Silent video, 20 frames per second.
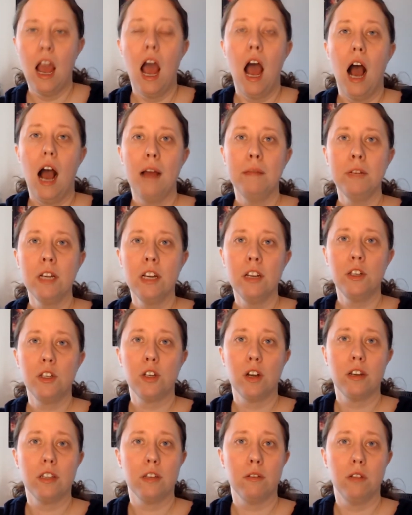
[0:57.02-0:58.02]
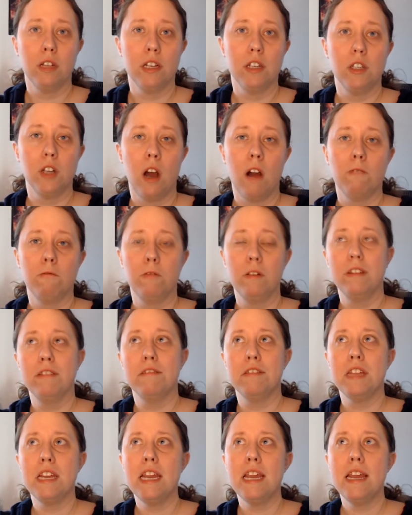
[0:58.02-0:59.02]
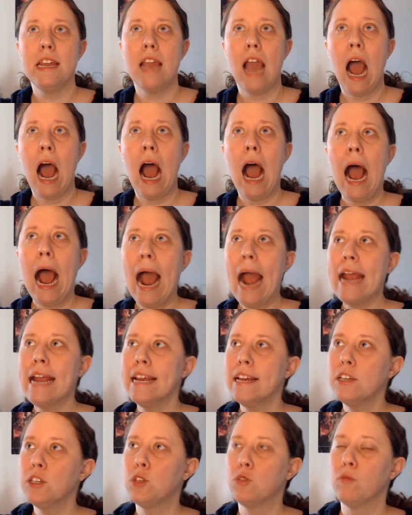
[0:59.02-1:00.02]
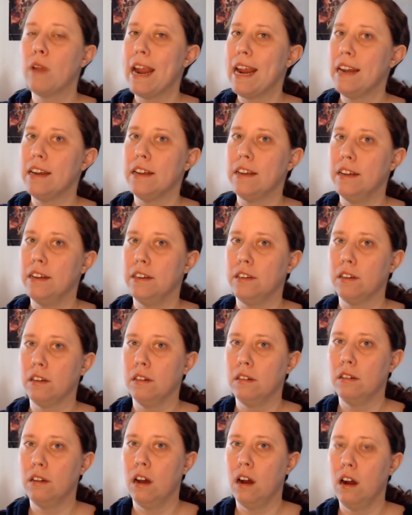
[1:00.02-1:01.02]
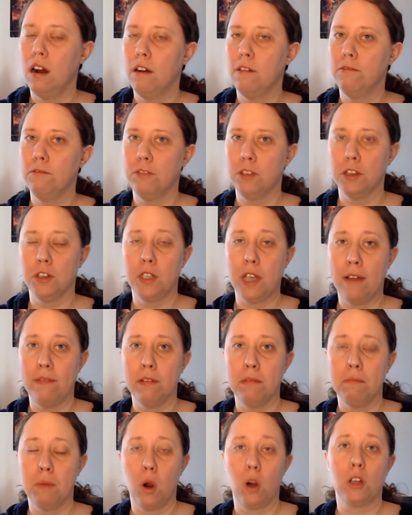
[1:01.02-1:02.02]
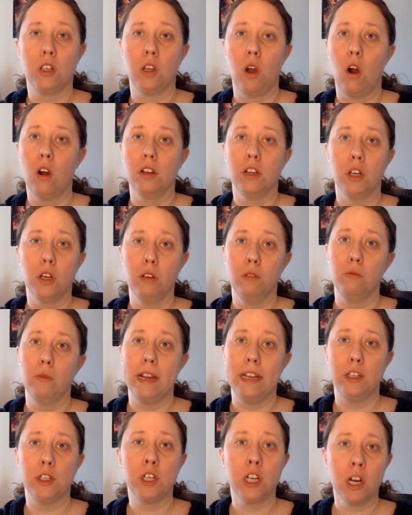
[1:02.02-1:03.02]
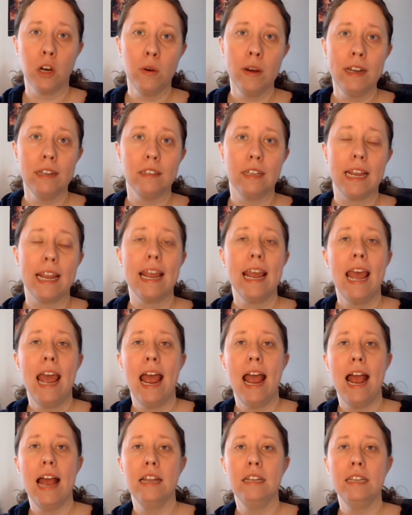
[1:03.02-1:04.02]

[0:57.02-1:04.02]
I'm going to start the list off with the highest rated of the 7 books on Goodreads currently, and